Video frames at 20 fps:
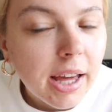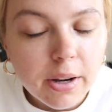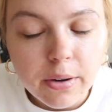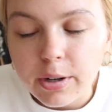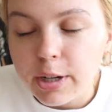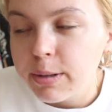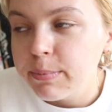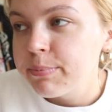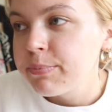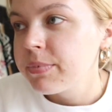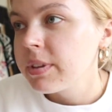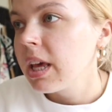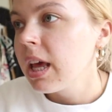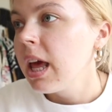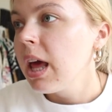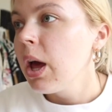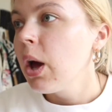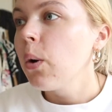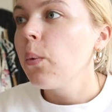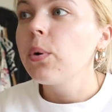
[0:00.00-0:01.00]
I don't know.
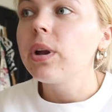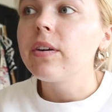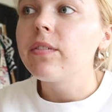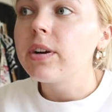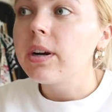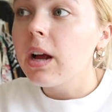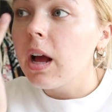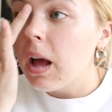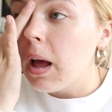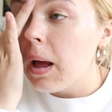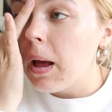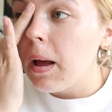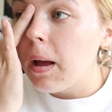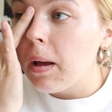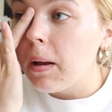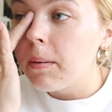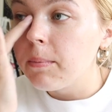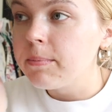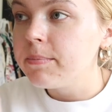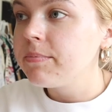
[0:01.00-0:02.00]
Whatever.
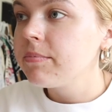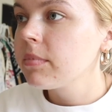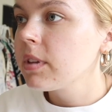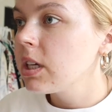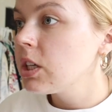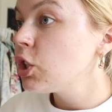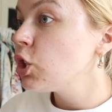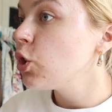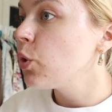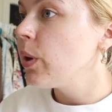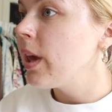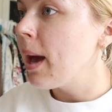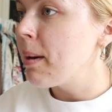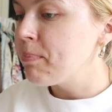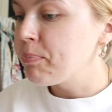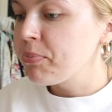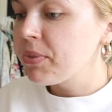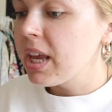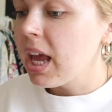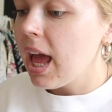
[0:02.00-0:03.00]
Um, so yeah,
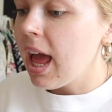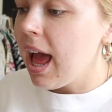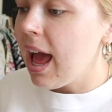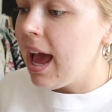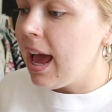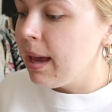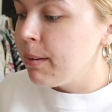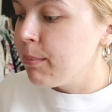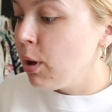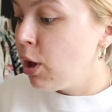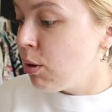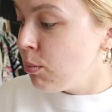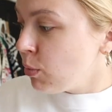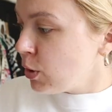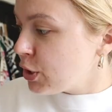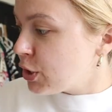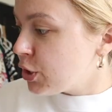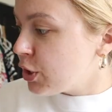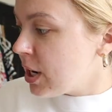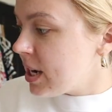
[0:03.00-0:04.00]
I am all
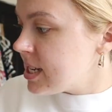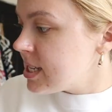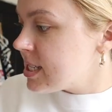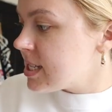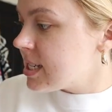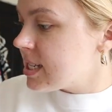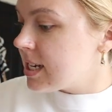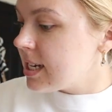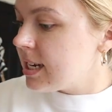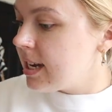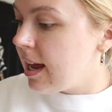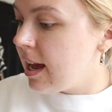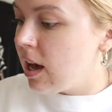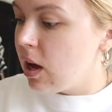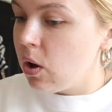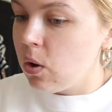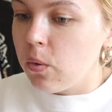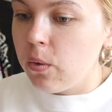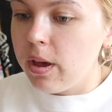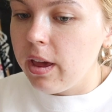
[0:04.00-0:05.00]
moisturized
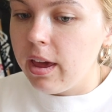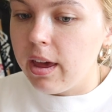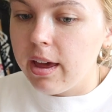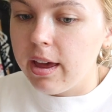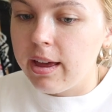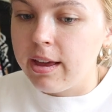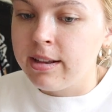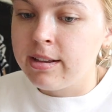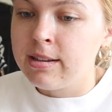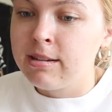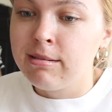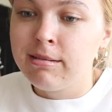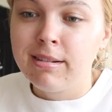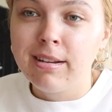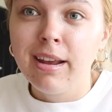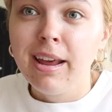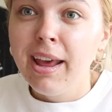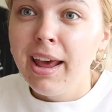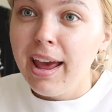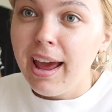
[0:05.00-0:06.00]
now and
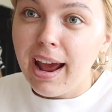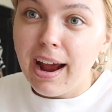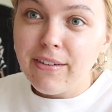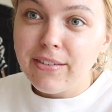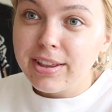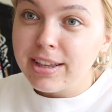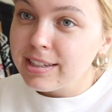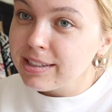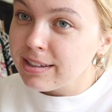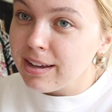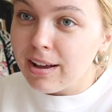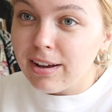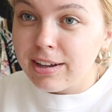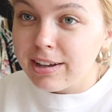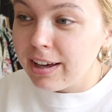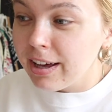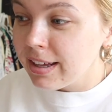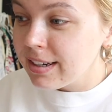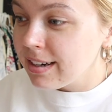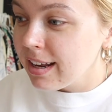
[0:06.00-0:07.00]
everything's all
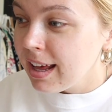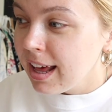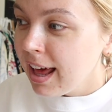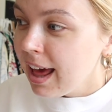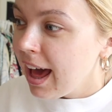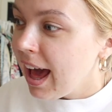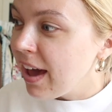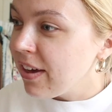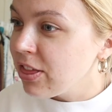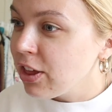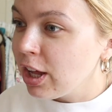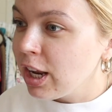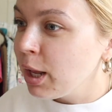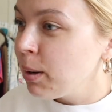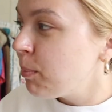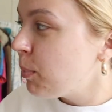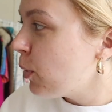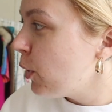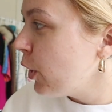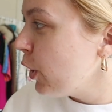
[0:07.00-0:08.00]
good. I thought
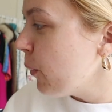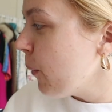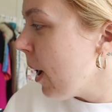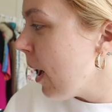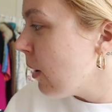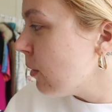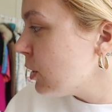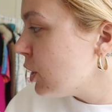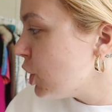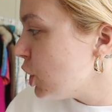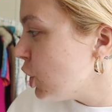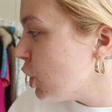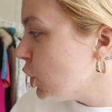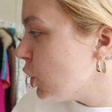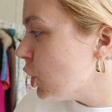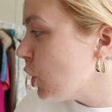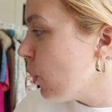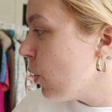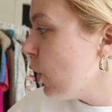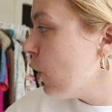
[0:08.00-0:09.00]
I'd pull you out to
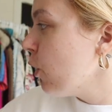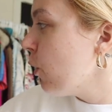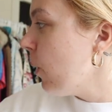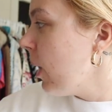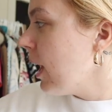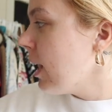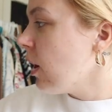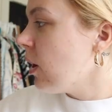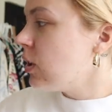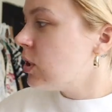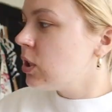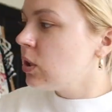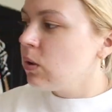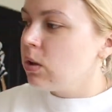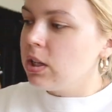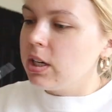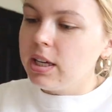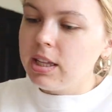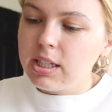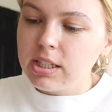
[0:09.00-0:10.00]
show you. And also
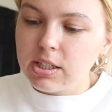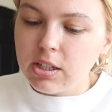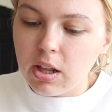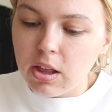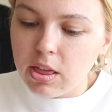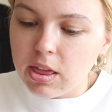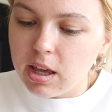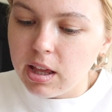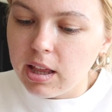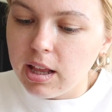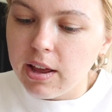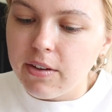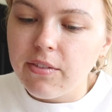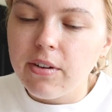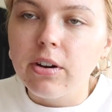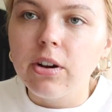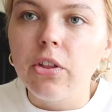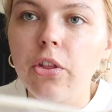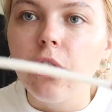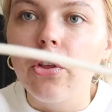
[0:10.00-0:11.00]
look at this little thing that I
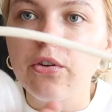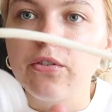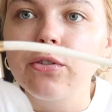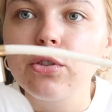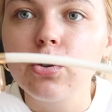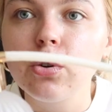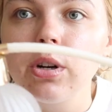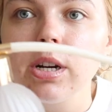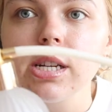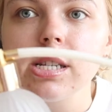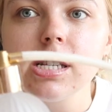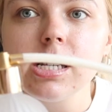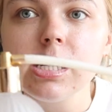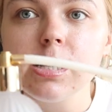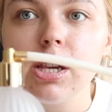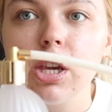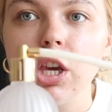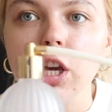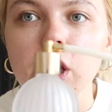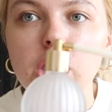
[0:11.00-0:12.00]
found at the thrift store. Isn't
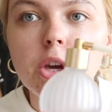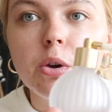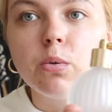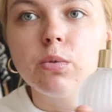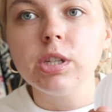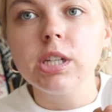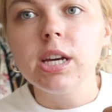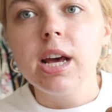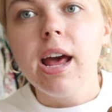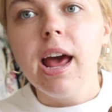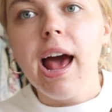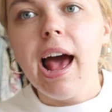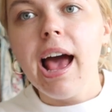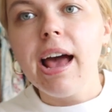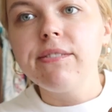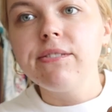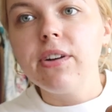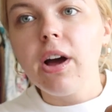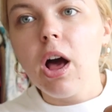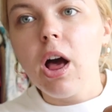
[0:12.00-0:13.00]
this cute?
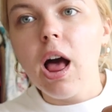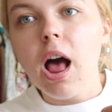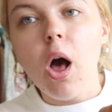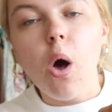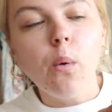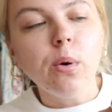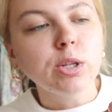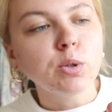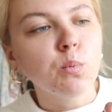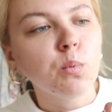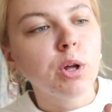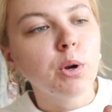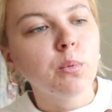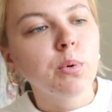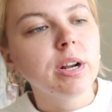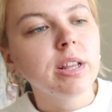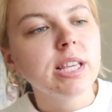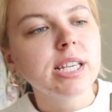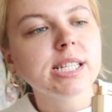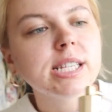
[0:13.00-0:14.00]
I've always won
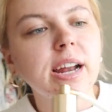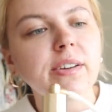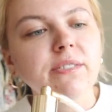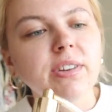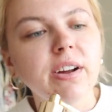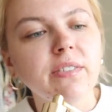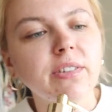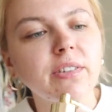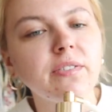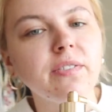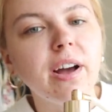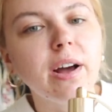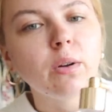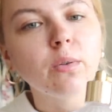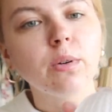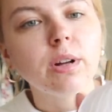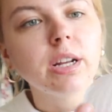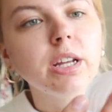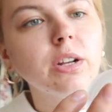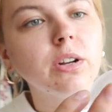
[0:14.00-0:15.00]
one of these and I've never found
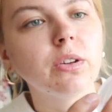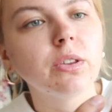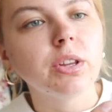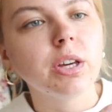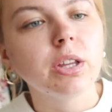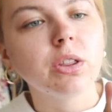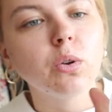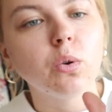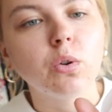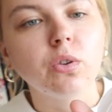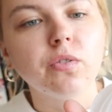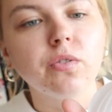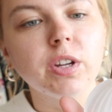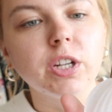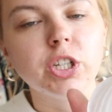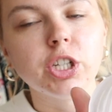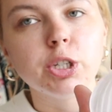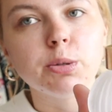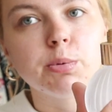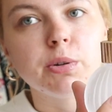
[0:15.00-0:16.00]
one. You know, like the old
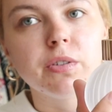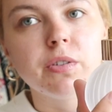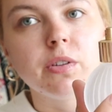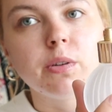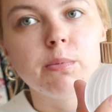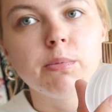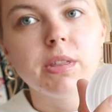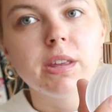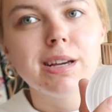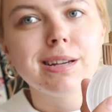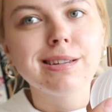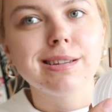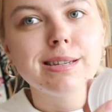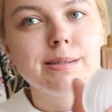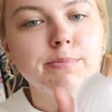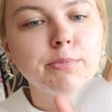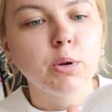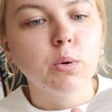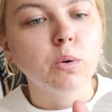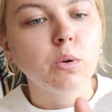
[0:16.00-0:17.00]
vintage perfume
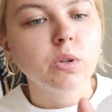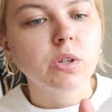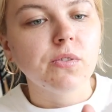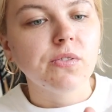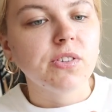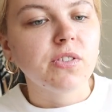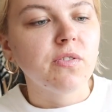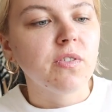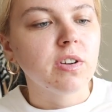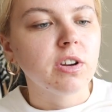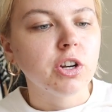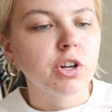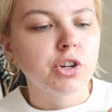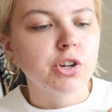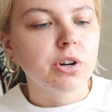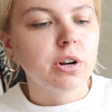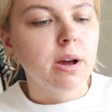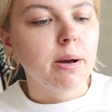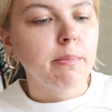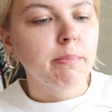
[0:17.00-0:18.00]
things. Who knows if it's vintage
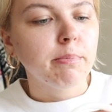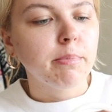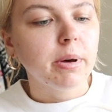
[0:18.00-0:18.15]
or not?